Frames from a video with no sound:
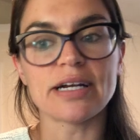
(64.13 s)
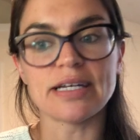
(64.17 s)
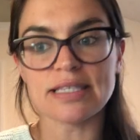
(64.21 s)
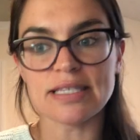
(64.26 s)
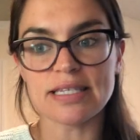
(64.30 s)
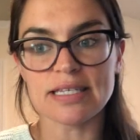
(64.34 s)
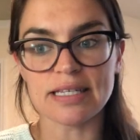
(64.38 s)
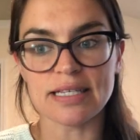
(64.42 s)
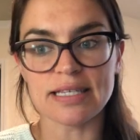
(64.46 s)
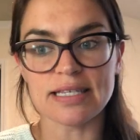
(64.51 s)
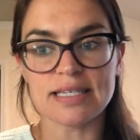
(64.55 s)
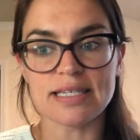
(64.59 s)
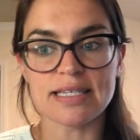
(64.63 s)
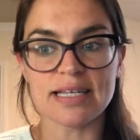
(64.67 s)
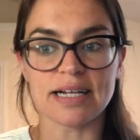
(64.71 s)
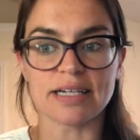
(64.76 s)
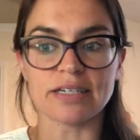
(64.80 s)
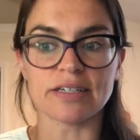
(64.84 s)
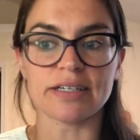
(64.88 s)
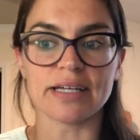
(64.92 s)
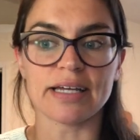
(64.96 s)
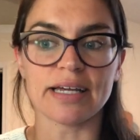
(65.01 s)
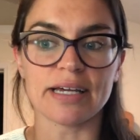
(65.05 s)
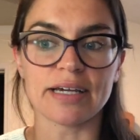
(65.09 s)
insulin
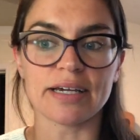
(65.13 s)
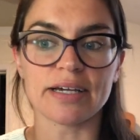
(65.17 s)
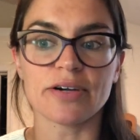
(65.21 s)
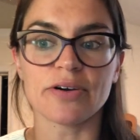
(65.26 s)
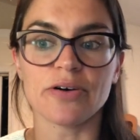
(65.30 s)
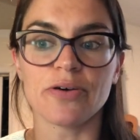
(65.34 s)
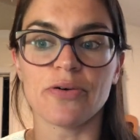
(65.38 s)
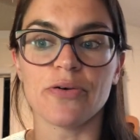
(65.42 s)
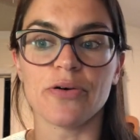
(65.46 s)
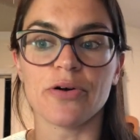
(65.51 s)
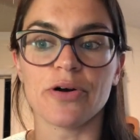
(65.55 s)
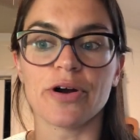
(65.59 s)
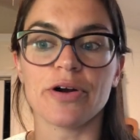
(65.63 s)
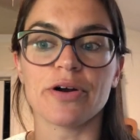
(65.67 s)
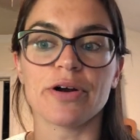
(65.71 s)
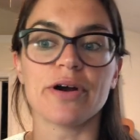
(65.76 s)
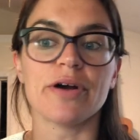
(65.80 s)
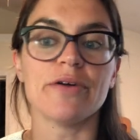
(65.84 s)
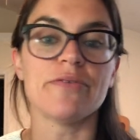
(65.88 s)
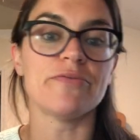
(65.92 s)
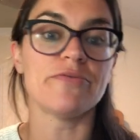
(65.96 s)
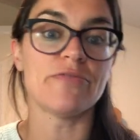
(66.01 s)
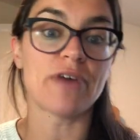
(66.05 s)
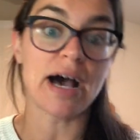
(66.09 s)
signaling,
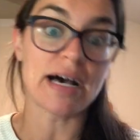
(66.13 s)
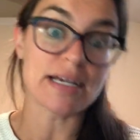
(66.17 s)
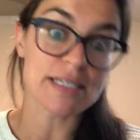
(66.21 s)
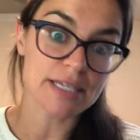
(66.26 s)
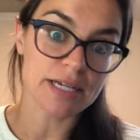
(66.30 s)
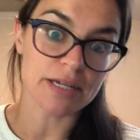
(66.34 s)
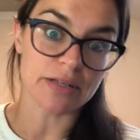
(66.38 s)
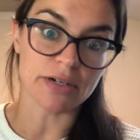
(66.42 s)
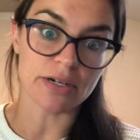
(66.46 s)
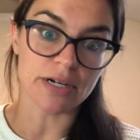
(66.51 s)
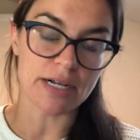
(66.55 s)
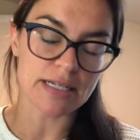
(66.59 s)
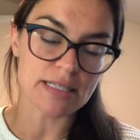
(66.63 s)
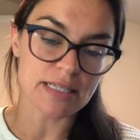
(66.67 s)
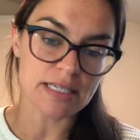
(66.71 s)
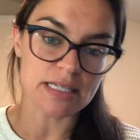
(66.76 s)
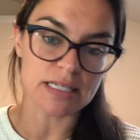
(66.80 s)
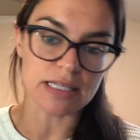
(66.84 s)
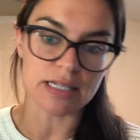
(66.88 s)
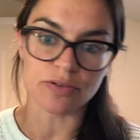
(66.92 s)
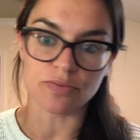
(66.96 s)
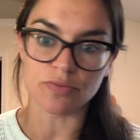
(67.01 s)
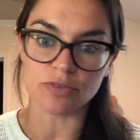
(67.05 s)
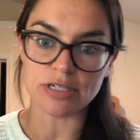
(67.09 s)
or vascular
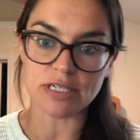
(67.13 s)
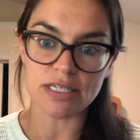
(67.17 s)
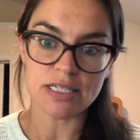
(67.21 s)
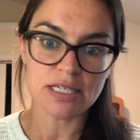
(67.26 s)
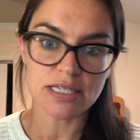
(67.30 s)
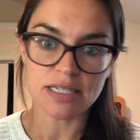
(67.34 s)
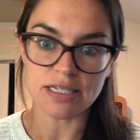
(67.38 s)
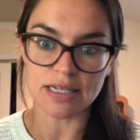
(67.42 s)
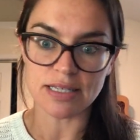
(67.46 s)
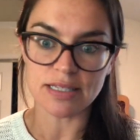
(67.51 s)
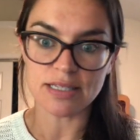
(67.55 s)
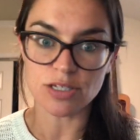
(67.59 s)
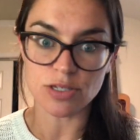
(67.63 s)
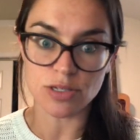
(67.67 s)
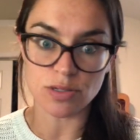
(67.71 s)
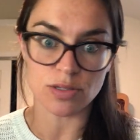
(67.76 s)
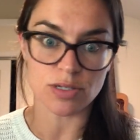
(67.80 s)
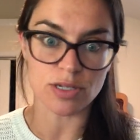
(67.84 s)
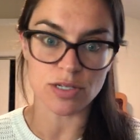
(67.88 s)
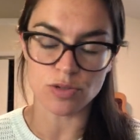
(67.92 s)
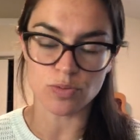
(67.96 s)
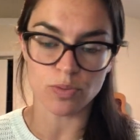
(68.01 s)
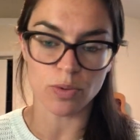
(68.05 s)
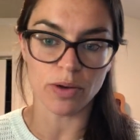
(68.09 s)
insulin resistance
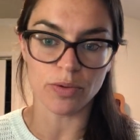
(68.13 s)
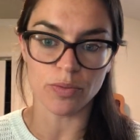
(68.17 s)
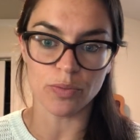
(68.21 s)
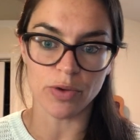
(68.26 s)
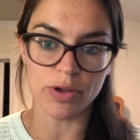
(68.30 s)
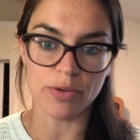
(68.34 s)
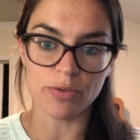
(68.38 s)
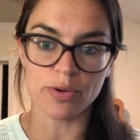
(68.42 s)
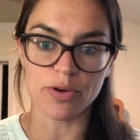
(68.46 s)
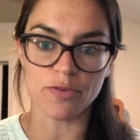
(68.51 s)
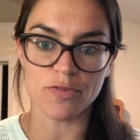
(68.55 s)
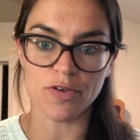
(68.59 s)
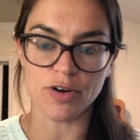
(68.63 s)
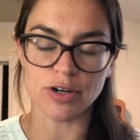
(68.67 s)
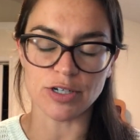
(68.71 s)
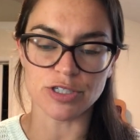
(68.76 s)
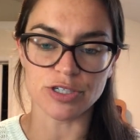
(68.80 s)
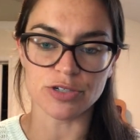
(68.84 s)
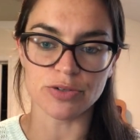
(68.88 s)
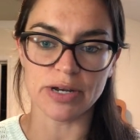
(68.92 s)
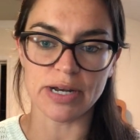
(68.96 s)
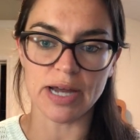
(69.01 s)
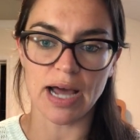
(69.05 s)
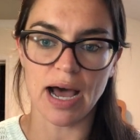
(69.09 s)
is what we refer
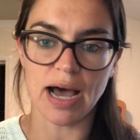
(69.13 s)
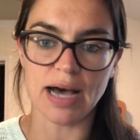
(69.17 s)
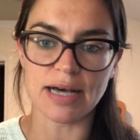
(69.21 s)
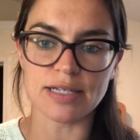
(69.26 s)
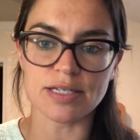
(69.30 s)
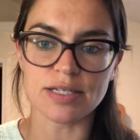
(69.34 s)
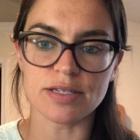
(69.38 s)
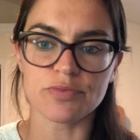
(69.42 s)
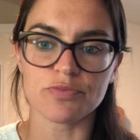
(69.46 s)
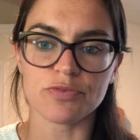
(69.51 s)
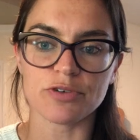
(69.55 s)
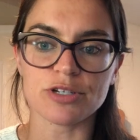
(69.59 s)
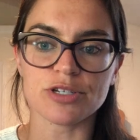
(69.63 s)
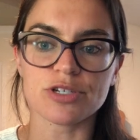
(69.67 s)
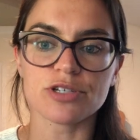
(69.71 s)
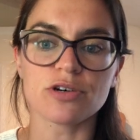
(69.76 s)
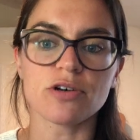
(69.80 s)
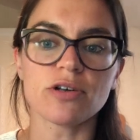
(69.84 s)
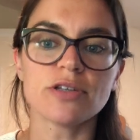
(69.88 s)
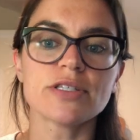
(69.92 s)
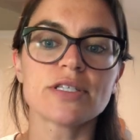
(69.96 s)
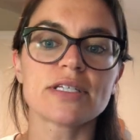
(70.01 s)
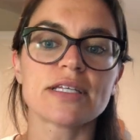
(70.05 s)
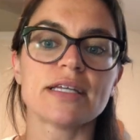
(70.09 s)
to it as,
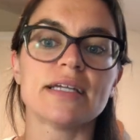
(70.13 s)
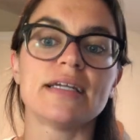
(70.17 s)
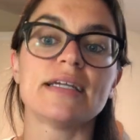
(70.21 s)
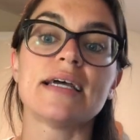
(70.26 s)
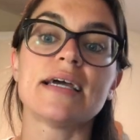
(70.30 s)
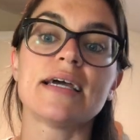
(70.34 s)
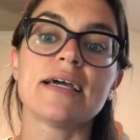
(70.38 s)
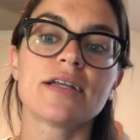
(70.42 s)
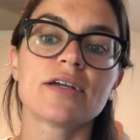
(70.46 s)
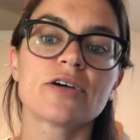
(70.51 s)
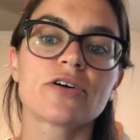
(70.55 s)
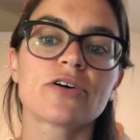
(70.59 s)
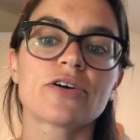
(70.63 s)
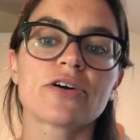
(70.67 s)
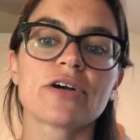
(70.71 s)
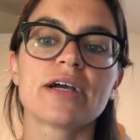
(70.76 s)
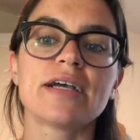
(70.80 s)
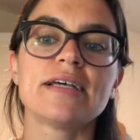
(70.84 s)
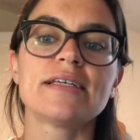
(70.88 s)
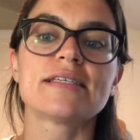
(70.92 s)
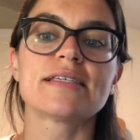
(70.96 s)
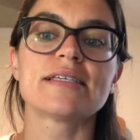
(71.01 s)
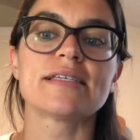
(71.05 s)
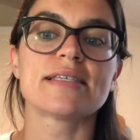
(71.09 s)
results in an
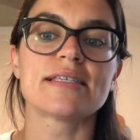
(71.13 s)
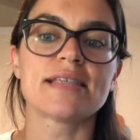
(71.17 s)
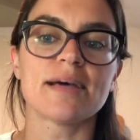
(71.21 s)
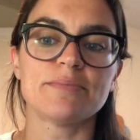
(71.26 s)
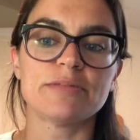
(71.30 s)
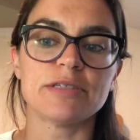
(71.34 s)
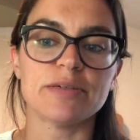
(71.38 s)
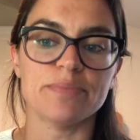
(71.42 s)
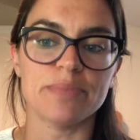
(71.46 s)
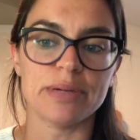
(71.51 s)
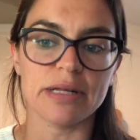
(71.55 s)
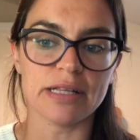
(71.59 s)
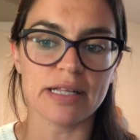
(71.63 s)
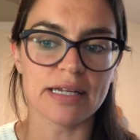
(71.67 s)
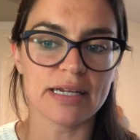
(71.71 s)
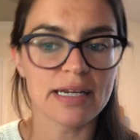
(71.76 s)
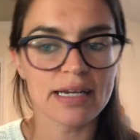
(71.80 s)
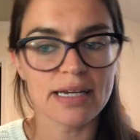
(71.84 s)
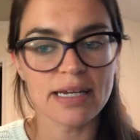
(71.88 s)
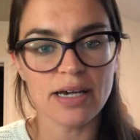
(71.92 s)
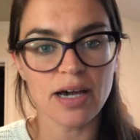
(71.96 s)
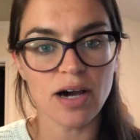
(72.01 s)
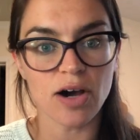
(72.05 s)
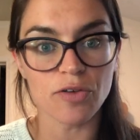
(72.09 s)
increased
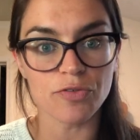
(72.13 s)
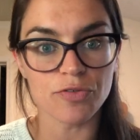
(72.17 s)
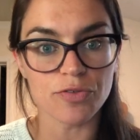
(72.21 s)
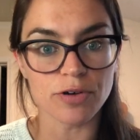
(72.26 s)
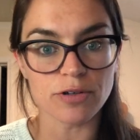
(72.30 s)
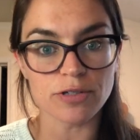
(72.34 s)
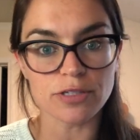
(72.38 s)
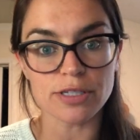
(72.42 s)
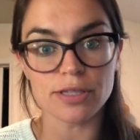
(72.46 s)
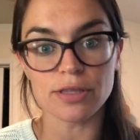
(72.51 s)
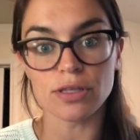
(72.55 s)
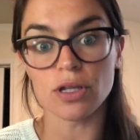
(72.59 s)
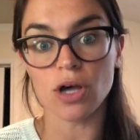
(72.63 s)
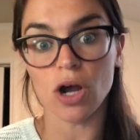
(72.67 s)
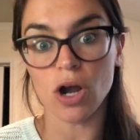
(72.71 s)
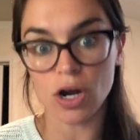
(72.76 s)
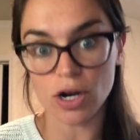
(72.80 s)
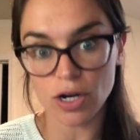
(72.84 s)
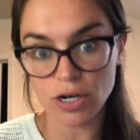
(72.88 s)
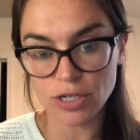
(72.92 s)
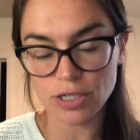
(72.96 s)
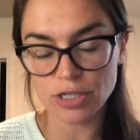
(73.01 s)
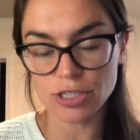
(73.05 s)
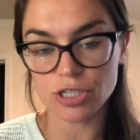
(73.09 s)
susceptibility of those
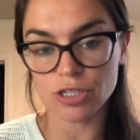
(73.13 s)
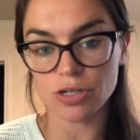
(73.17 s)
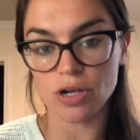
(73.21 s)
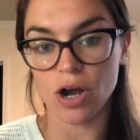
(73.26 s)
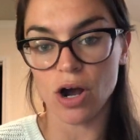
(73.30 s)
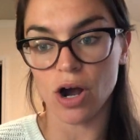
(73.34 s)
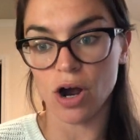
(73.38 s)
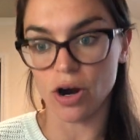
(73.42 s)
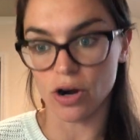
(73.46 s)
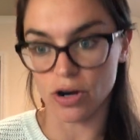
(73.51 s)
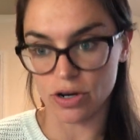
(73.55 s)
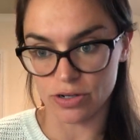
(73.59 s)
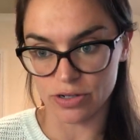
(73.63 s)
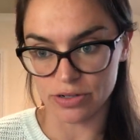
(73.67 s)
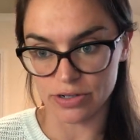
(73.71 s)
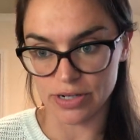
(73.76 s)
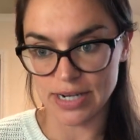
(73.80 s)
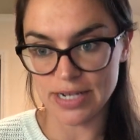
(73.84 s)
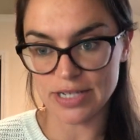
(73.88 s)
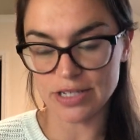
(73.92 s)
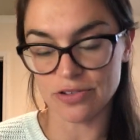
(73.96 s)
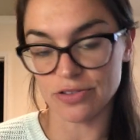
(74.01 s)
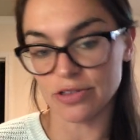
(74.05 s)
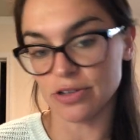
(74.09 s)
large
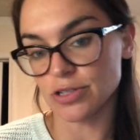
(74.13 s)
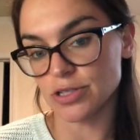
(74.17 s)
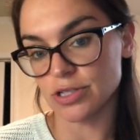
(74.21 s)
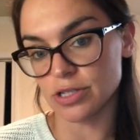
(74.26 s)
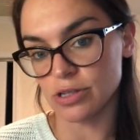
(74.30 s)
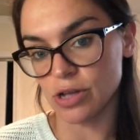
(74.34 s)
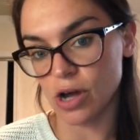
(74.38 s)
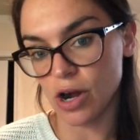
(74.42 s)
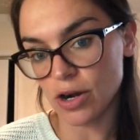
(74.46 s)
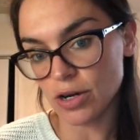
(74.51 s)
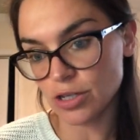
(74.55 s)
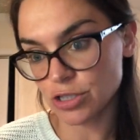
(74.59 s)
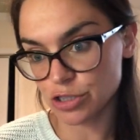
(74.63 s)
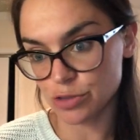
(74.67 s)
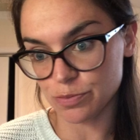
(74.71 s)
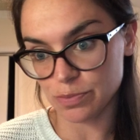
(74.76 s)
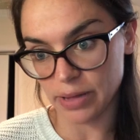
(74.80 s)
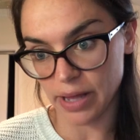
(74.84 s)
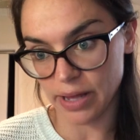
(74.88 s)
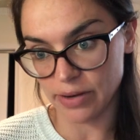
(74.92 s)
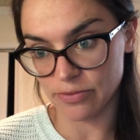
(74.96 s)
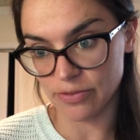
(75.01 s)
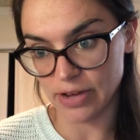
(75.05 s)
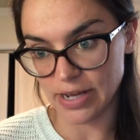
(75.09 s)
arteries or those large
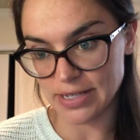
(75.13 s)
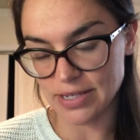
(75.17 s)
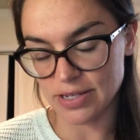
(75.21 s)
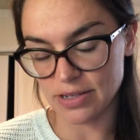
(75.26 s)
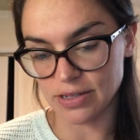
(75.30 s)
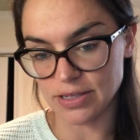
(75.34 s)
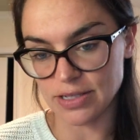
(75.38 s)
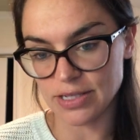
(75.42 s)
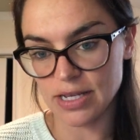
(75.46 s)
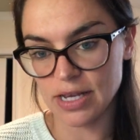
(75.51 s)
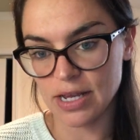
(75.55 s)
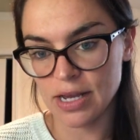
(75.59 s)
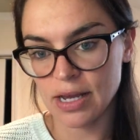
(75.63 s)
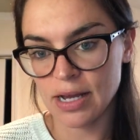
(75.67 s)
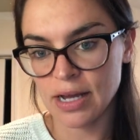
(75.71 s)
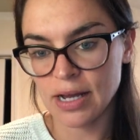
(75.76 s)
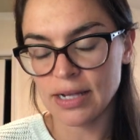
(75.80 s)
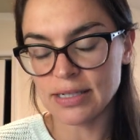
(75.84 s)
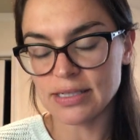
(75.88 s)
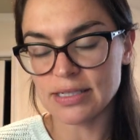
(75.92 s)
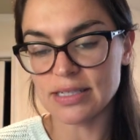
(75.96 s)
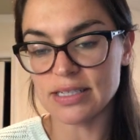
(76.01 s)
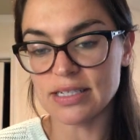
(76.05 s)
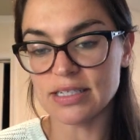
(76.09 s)
blood vessels
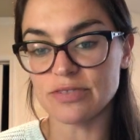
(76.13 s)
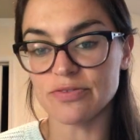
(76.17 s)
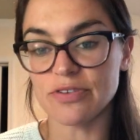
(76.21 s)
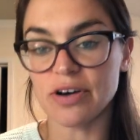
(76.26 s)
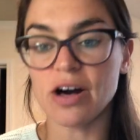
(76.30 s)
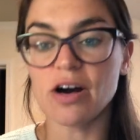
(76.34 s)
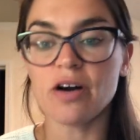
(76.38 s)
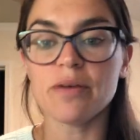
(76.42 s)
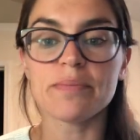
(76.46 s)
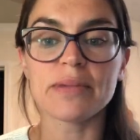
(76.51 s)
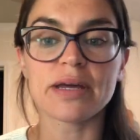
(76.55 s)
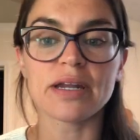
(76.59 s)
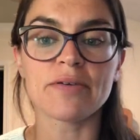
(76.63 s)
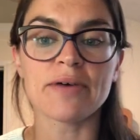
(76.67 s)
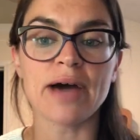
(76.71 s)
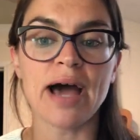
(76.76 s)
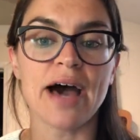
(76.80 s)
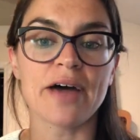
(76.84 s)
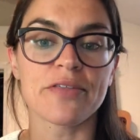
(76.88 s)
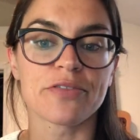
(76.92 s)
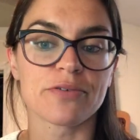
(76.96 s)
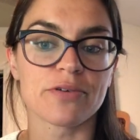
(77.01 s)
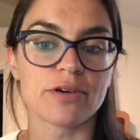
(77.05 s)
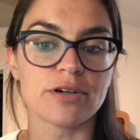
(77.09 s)
to the development of
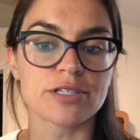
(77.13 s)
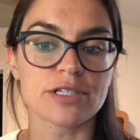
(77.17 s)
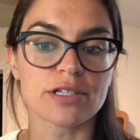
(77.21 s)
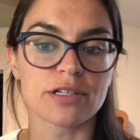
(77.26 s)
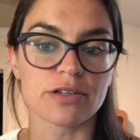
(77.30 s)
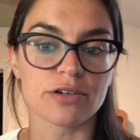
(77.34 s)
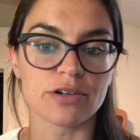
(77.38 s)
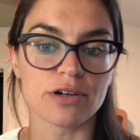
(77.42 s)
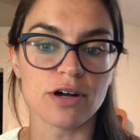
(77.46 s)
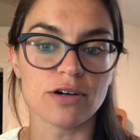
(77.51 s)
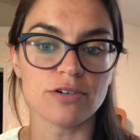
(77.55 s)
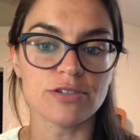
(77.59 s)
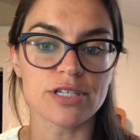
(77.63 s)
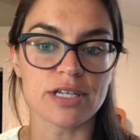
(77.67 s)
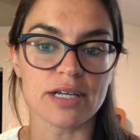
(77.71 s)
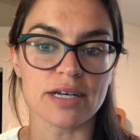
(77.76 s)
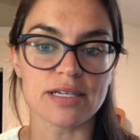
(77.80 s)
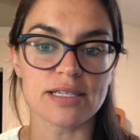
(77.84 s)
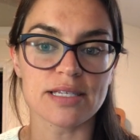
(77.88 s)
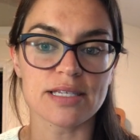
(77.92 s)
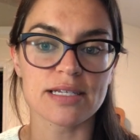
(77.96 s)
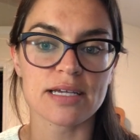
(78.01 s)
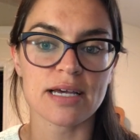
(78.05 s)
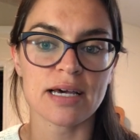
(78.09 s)

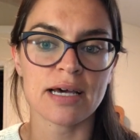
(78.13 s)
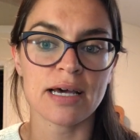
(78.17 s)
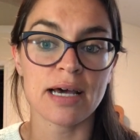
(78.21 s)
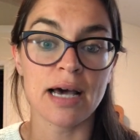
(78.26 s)
atherosclerosis,